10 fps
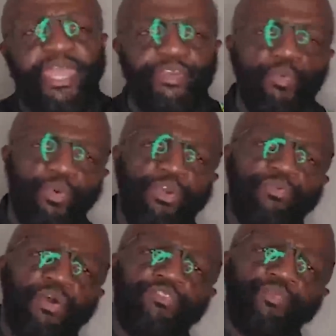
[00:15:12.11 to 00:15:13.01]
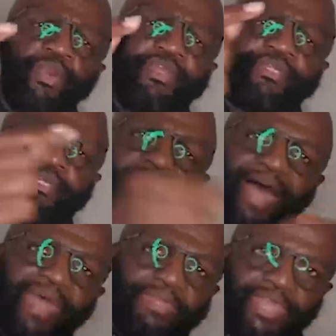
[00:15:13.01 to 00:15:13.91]
and the Word was with
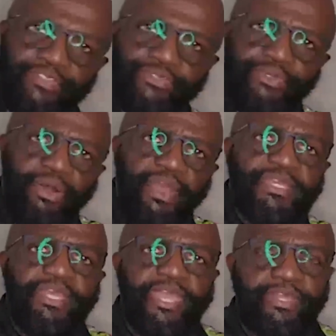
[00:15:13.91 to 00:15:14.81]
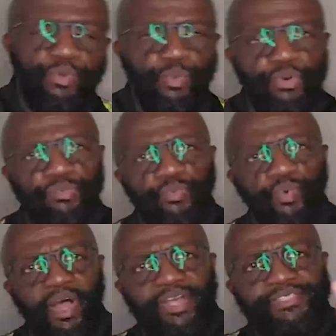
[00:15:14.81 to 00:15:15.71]
God. That's the Lord. And the Word
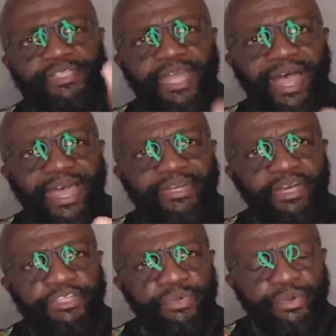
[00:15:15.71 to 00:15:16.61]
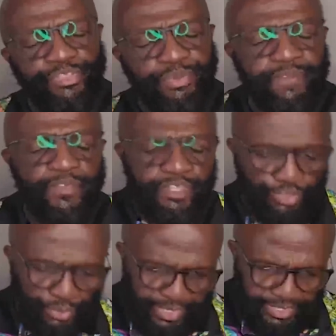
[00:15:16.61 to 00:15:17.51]
was God. Are you with me?
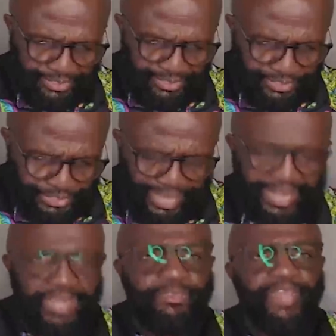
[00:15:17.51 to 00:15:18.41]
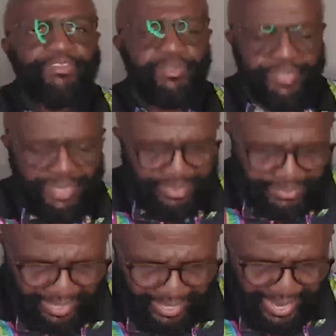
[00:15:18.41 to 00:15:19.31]
So He's the same yesterday,
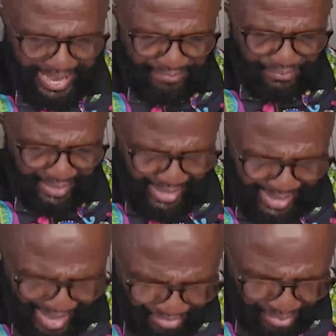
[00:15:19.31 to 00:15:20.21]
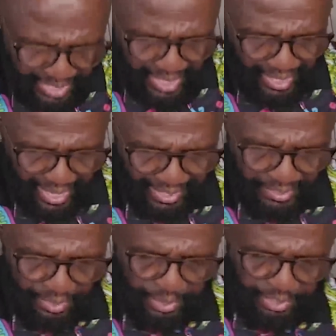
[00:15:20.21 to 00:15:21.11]
today, and forever.
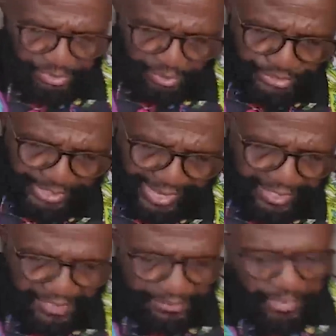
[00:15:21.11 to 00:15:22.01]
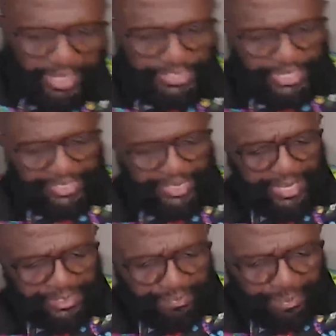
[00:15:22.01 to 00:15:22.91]
Hallelujah. So standing, He says
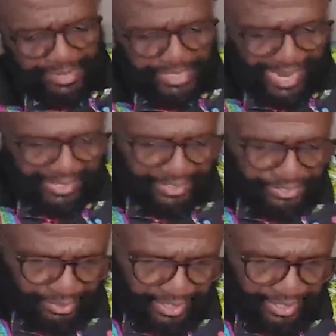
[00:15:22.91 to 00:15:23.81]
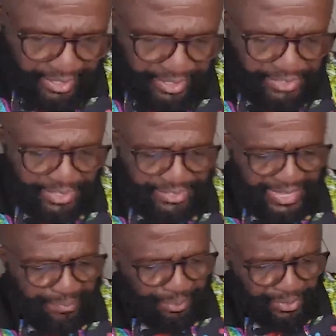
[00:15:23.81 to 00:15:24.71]
that, praise God, as he, he says
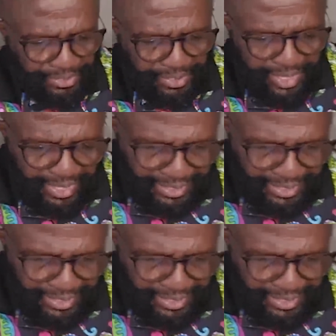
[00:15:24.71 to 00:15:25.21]
that person